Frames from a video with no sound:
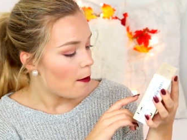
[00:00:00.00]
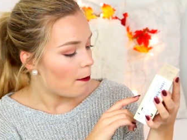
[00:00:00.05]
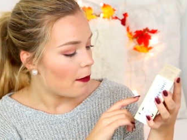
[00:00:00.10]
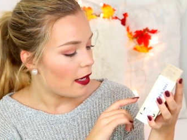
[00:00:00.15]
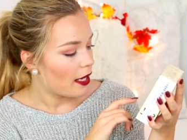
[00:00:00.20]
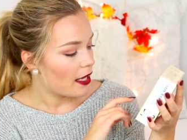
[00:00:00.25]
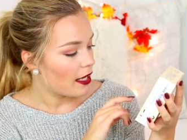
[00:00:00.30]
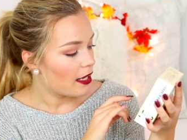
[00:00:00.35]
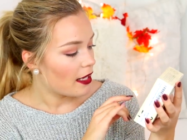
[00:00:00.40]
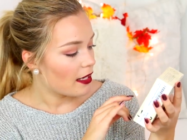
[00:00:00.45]

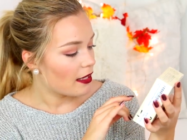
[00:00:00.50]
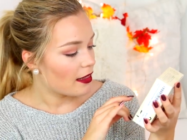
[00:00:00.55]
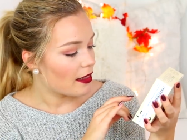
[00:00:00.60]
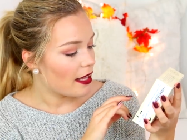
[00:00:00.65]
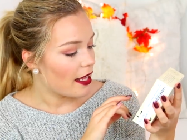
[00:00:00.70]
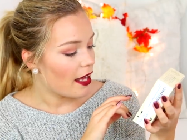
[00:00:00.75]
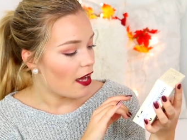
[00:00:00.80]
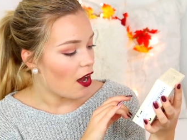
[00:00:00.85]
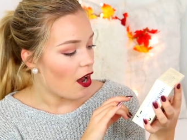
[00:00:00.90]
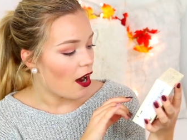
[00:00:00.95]
but
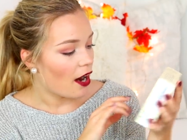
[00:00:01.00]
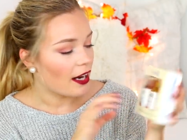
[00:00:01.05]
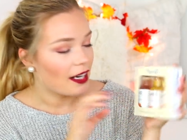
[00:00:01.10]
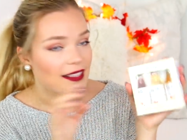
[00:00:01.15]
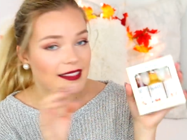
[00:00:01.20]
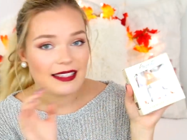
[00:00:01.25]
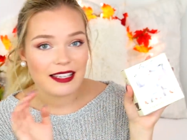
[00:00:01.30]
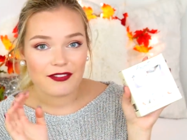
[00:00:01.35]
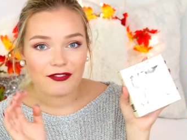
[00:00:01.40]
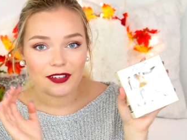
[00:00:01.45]
they are
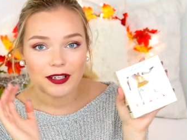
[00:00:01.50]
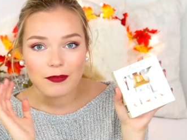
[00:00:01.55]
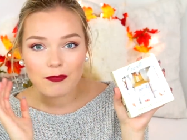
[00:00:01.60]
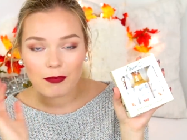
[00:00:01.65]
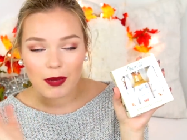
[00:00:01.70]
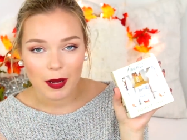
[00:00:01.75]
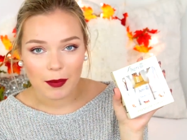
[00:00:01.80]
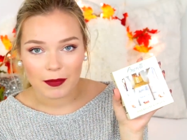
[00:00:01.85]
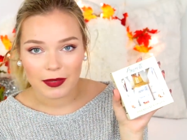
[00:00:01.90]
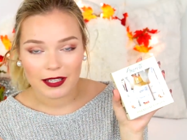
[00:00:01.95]
different
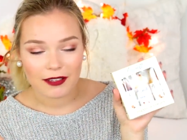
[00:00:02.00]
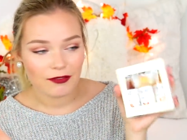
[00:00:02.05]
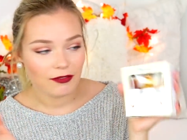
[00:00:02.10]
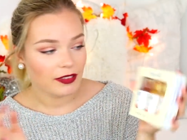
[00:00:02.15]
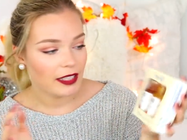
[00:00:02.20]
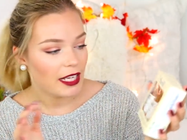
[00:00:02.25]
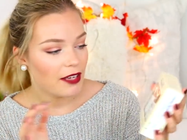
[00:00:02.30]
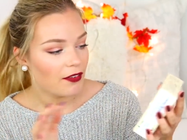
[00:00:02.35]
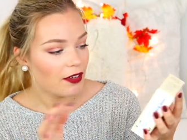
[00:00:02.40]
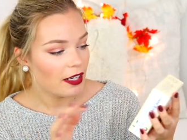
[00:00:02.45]
pumpkin
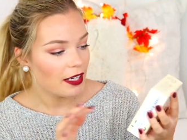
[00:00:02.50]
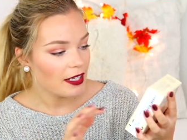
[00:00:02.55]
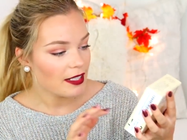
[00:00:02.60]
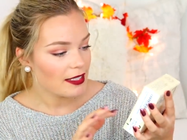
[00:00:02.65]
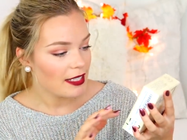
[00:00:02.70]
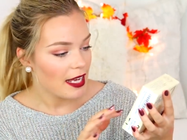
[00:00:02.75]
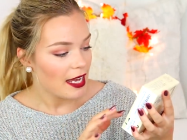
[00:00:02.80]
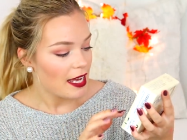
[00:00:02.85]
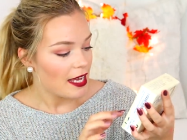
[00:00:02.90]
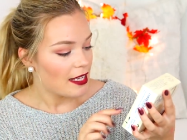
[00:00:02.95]

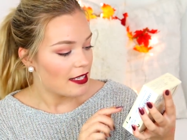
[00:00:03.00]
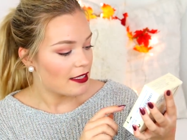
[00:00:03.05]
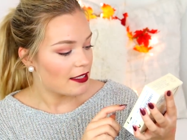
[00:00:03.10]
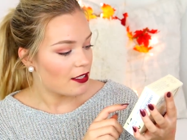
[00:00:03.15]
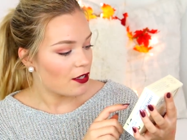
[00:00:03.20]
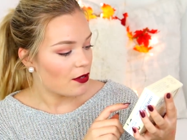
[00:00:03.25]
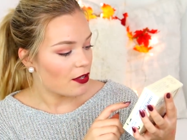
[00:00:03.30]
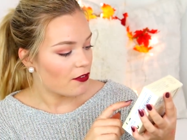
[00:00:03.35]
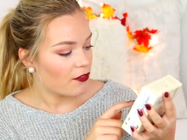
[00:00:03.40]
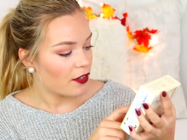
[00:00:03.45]
flavors.
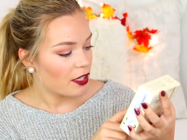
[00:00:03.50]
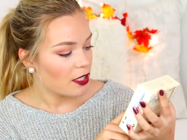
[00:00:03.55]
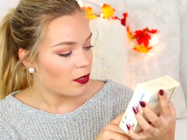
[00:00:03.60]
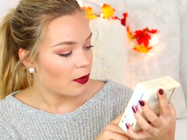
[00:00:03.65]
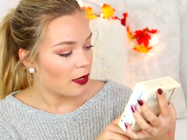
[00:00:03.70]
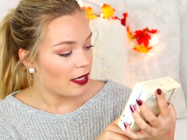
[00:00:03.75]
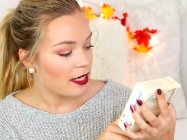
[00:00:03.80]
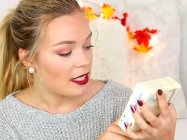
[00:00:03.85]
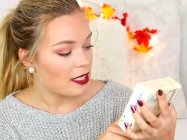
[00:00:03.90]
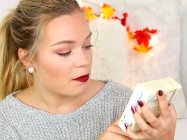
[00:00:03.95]
So the first
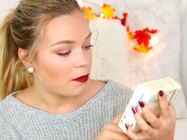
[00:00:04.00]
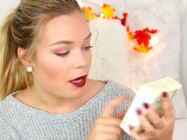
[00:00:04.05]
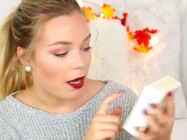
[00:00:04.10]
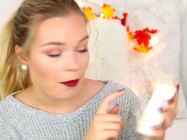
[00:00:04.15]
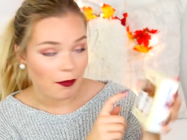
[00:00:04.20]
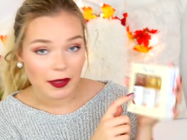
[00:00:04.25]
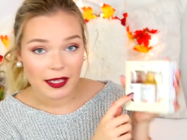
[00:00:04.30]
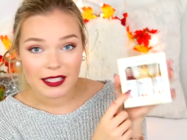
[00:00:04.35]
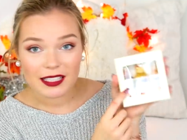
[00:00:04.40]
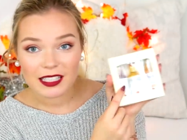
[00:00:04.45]
one is
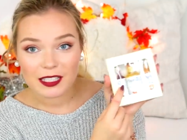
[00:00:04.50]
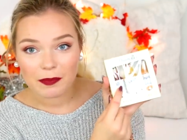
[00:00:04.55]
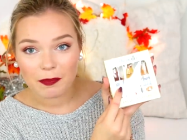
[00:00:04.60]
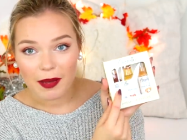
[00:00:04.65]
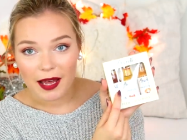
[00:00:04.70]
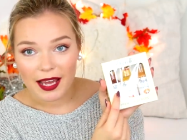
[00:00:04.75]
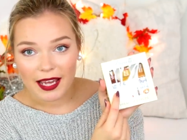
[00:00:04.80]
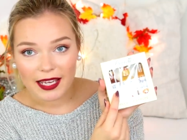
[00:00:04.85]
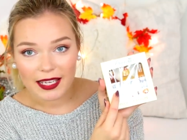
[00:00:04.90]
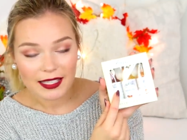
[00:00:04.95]
pumpkin
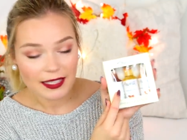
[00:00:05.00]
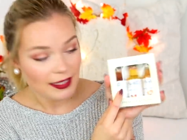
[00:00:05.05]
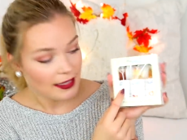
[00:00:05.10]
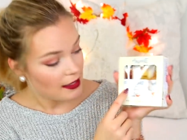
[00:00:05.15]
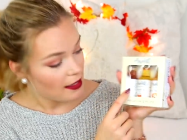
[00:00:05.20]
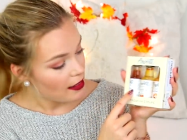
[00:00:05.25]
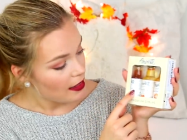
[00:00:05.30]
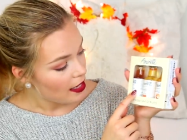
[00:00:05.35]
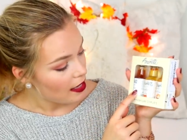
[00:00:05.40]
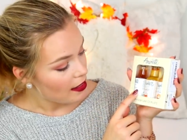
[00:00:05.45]

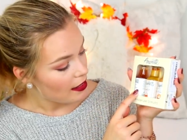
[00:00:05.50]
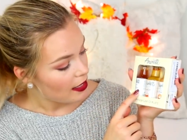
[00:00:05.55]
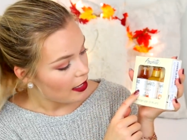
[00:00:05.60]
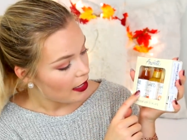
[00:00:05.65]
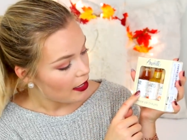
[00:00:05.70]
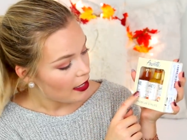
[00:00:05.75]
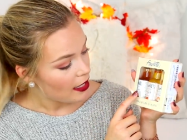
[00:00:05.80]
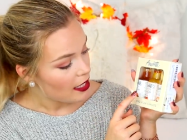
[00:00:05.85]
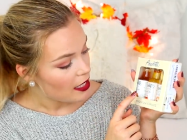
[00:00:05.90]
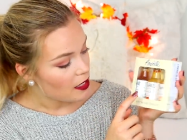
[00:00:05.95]
spice, then
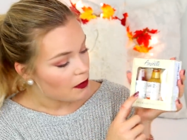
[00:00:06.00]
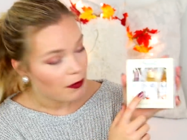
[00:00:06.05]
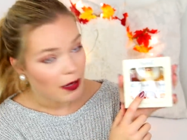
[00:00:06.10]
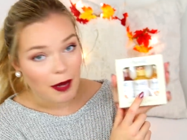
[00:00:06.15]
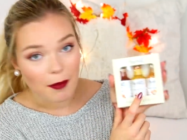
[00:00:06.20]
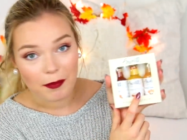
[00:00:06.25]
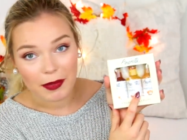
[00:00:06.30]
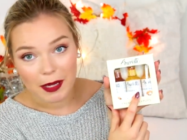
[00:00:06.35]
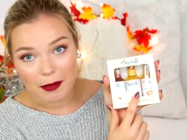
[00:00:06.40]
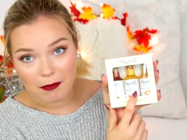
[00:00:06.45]
there is
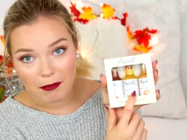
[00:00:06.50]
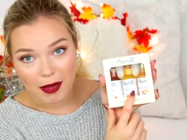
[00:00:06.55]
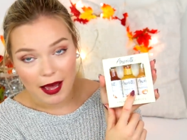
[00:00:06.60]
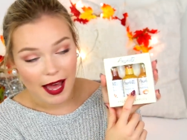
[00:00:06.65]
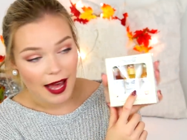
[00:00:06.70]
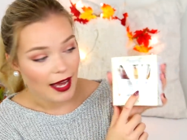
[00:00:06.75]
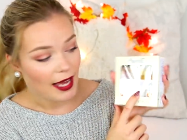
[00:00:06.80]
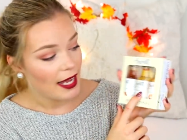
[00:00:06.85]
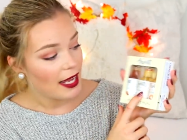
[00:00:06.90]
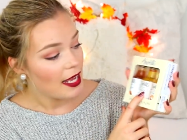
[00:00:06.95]
pumpkin
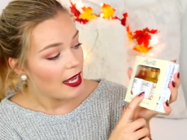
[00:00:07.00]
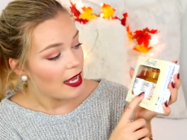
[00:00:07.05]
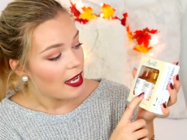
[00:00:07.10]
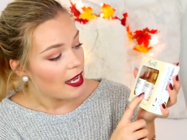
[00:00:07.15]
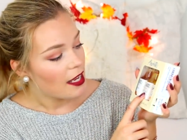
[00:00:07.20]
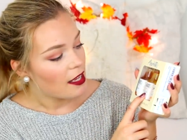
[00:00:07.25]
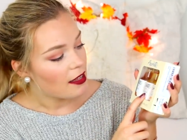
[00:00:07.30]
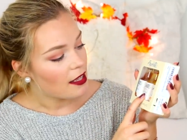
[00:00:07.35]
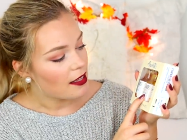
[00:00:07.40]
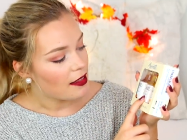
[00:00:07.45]
pie,
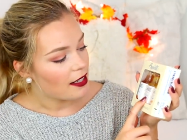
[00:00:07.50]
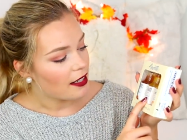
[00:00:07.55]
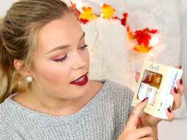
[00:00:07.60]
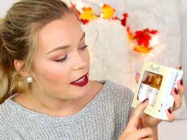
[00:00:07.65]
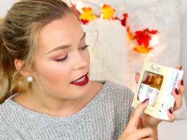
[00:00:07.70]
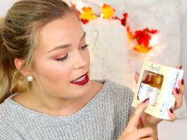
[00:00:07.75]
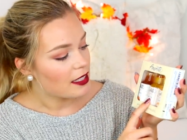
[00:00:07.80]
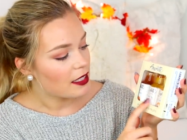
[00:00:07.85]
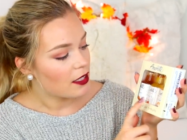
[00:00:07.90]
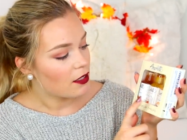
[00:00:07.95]
and then there
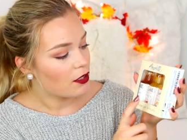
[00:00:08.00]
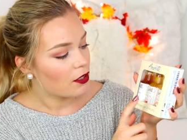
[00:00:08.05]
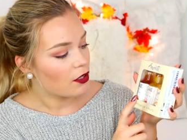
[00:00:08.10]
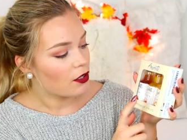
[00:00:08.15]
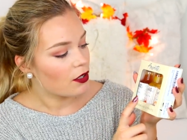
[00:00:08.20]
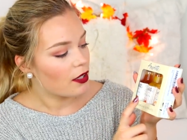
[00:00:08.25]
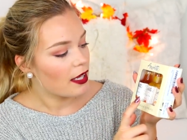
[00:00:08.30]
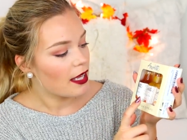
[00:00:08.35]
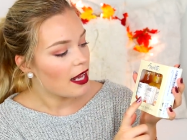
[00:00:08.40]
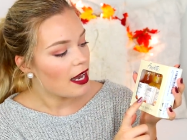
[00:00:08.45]
is
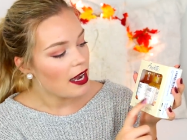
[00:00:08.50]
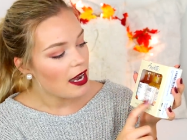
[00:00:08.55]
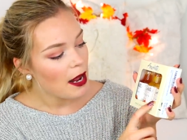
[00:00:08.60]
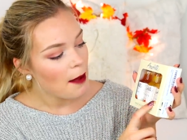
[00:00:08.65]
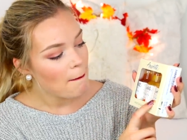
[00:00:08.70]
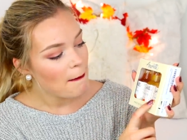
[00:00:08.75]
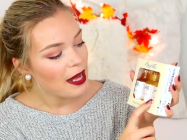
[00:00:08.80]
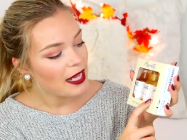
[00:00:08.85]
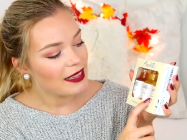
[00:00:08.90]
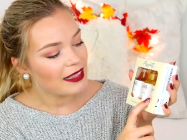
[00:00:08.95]

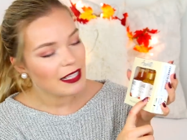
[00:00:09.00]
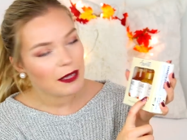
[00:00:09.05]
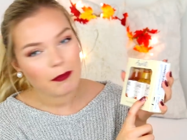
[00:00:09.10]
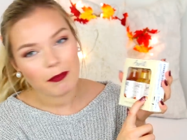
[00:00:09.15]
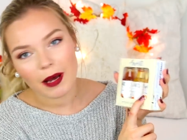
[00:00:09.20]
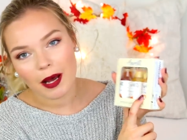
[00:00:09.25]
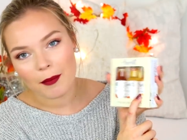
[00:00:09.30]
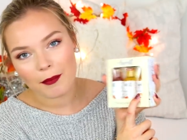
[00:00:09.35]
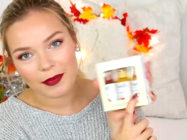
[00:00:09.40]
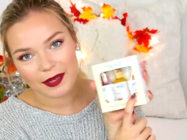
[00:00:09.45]
crema de
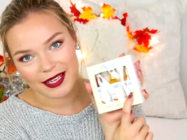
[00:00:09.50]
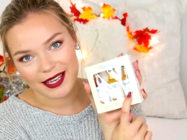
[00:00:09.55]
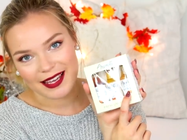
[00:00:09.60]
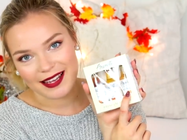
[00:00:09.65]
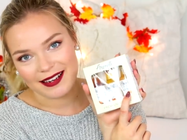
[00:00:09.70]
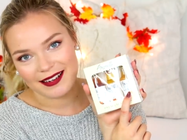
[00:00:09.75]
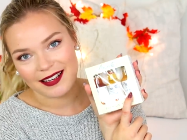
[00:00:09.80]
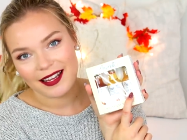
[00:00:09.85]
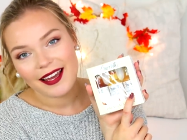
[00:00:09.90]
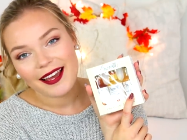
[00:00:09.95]

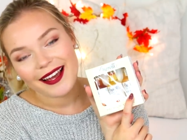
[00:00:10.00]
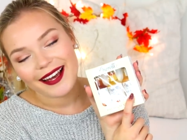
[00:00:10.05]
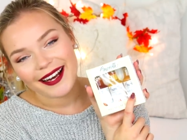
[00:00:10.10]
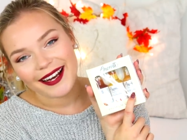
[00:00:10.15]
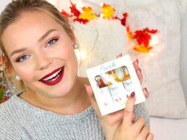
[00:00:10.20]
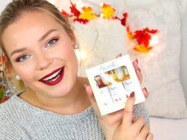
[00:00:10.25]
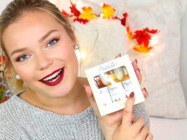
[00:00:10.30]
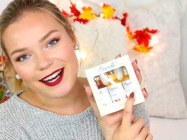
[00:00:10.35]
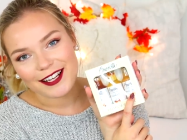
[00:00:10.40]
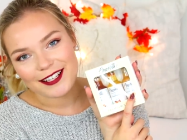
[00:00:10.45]
pumpkin.
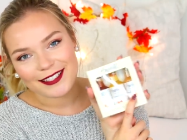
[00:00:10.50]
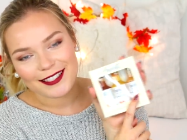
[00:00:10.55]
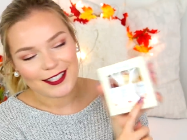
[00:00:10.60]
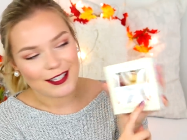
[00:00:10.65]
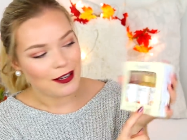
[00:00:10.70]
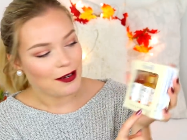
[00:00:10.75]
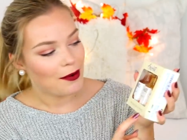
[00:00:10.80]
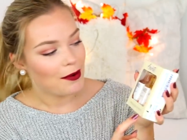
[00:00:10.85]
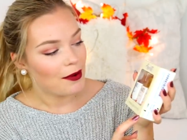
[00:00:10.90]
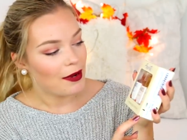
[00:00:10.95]
Uh,
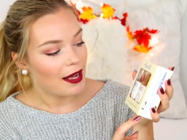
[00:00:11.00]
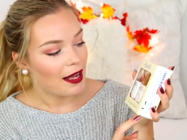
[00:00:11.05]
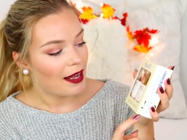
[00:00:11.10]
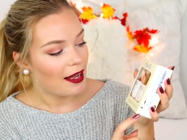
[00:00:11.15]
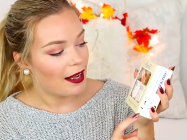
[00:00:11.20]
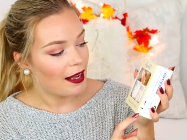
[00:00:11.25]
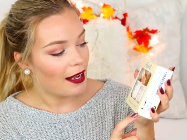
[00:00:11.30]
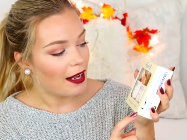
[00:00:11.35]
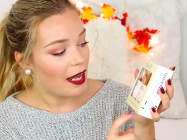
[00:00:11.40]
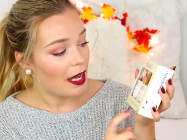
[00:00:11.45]
so
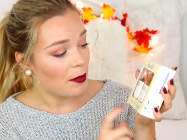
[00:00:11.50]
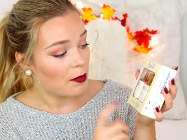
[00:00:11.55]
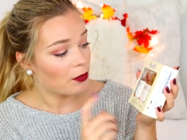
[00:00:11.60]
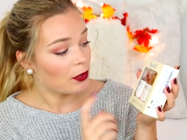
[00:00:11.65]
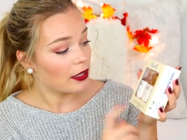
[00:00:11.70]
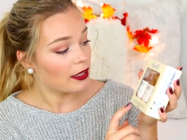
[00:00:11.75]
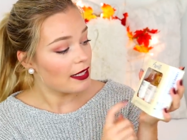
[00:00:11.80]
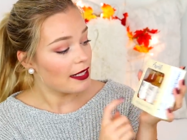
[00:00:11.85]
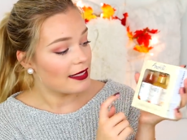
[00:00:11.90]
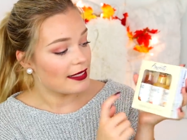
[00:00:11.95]
I'm
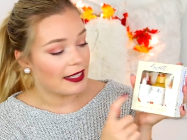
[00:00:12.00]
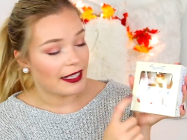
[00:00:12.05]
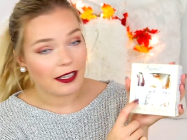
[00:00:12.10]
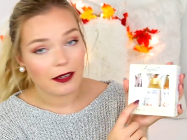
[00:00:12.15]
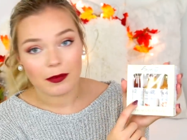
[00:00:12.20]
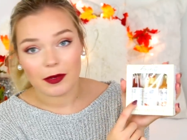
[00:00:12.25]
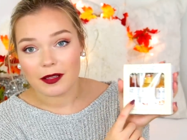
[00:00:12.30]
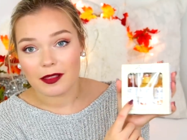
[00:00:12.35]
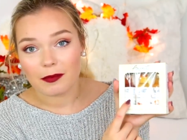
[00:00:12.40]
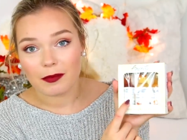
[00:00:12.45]
really excited
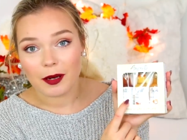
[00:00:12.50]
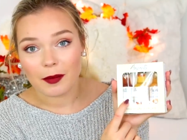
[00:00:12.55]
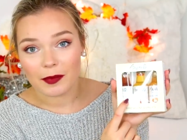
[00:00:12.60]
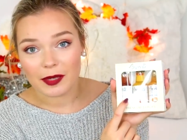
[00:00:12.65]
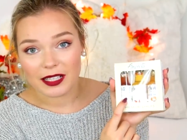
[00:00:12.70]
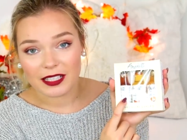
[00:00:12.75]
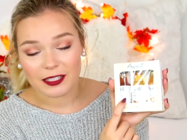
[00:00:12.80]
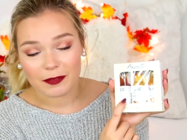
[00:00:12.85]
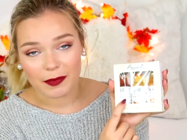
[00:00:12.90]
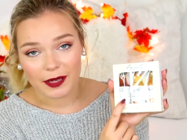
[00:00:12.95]
about the
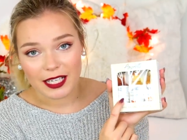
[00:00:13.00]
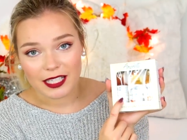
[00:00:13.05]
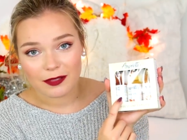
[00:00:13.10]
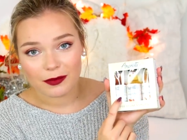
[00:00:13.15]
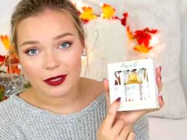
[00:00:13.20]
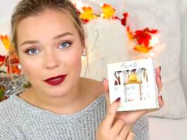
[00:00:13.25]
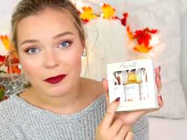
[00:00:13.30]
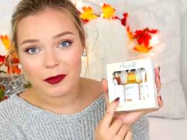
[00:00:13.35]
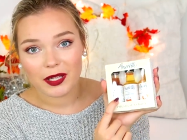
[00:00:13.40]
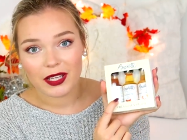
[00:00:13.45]
pumpkin spice
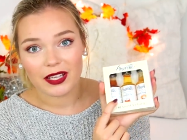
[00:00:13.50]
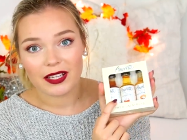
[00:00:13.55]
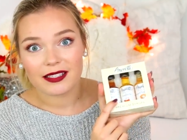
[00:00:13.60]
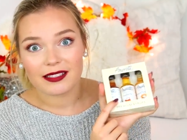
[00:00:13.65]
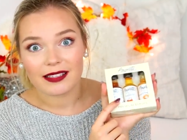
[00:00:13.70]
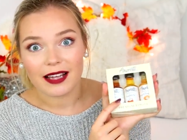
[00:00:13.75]
one because